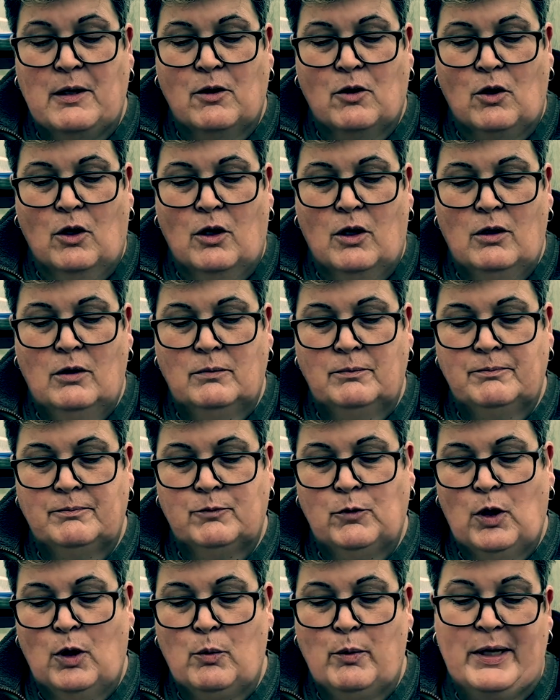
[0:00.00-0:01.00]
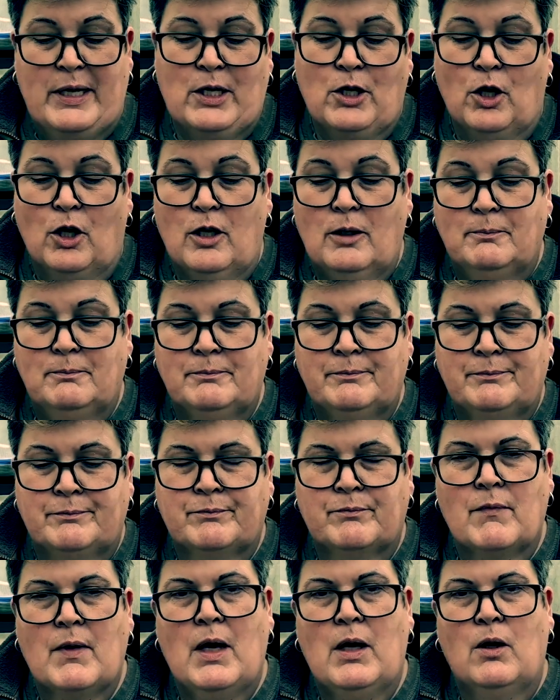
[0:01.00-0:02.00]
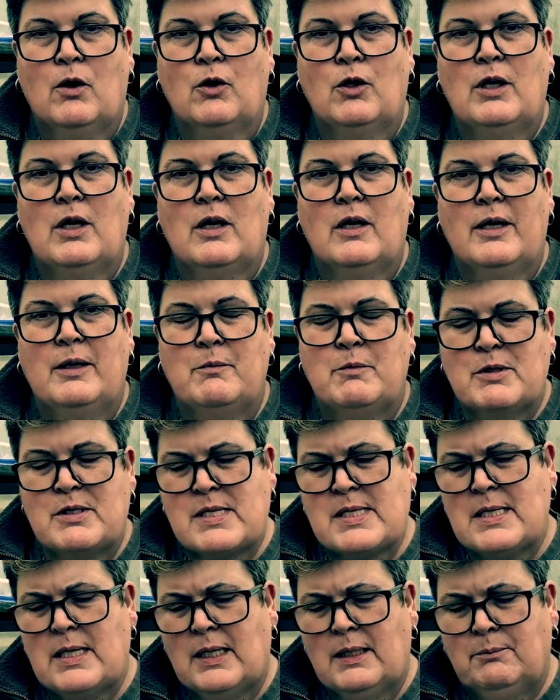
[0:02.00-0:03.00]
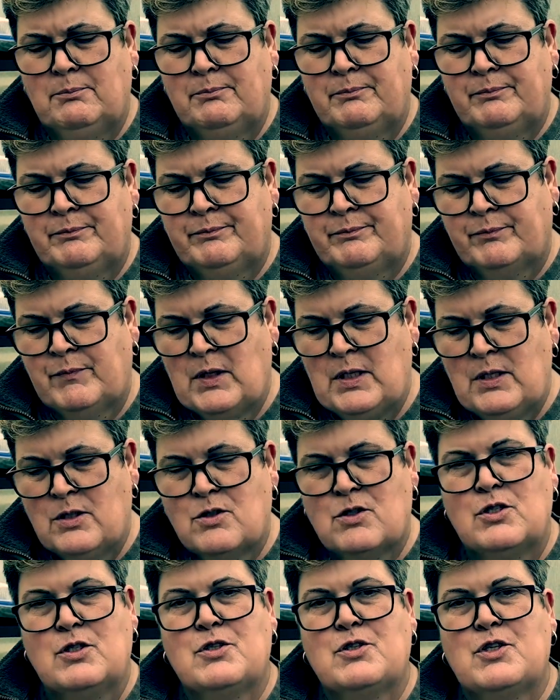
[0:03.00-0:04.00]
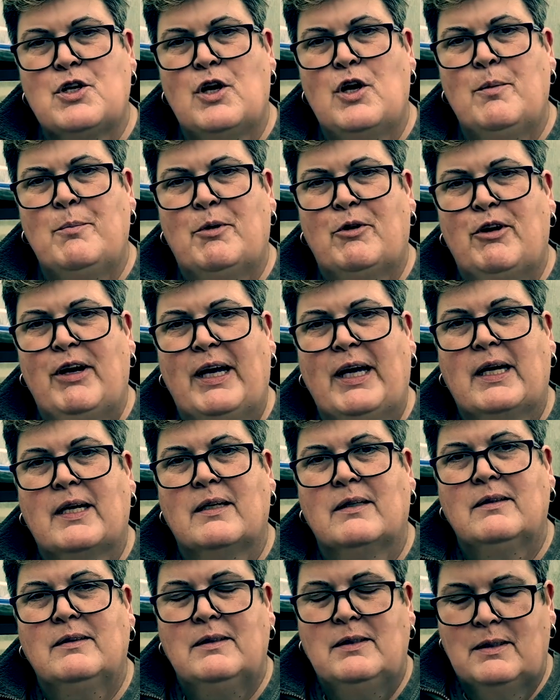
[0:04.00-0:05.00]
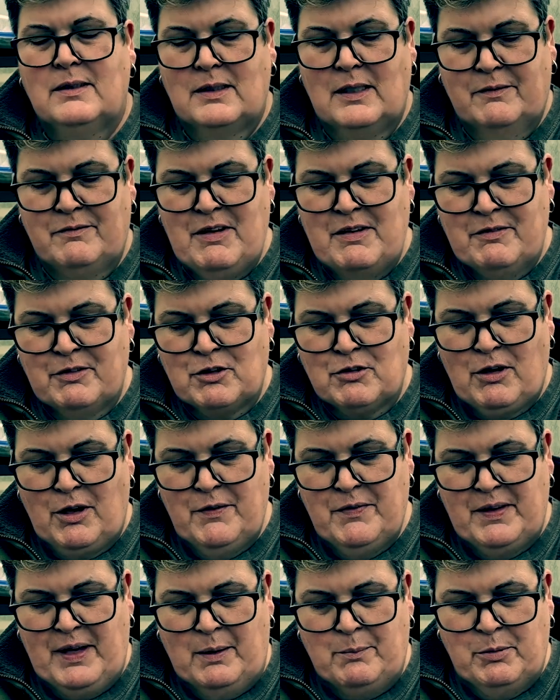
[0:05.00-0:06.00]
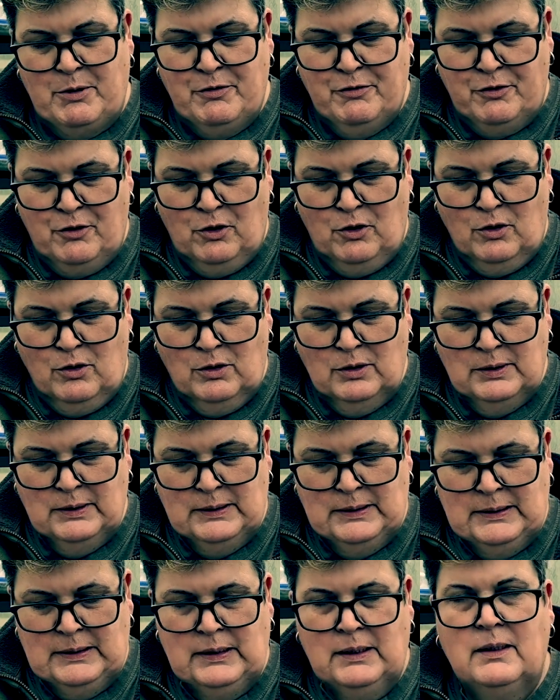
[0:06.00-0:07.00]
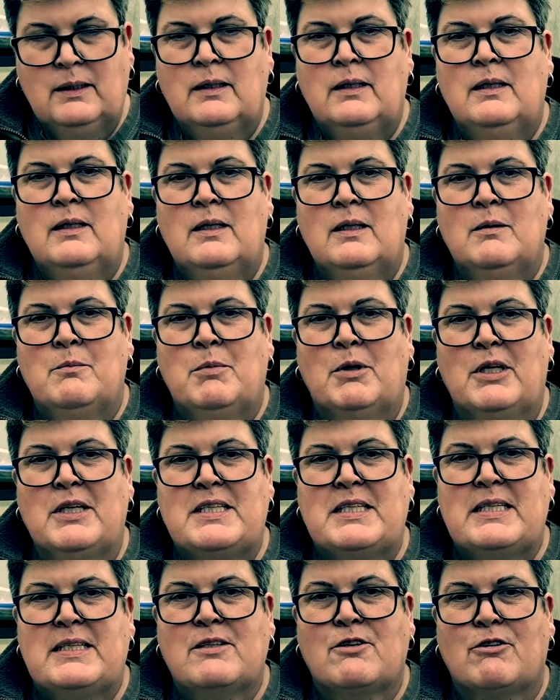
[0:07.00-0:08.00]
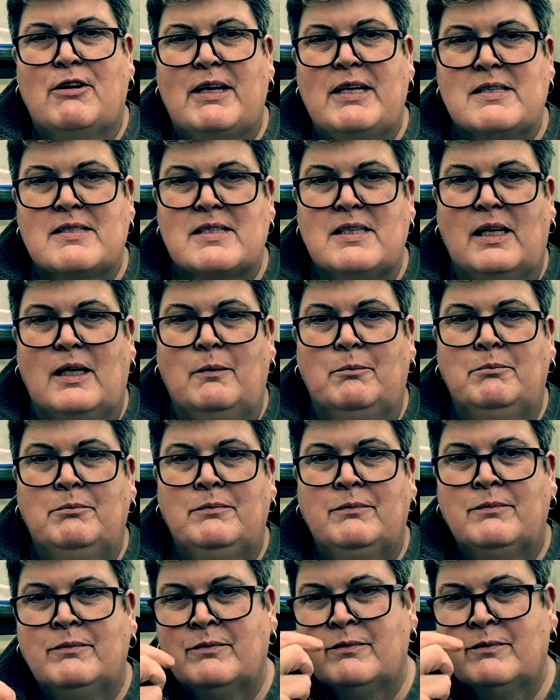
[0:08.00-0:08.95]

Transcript: I got, well we got online, was some turmeric. Now, I've never grown that before, but I did grate some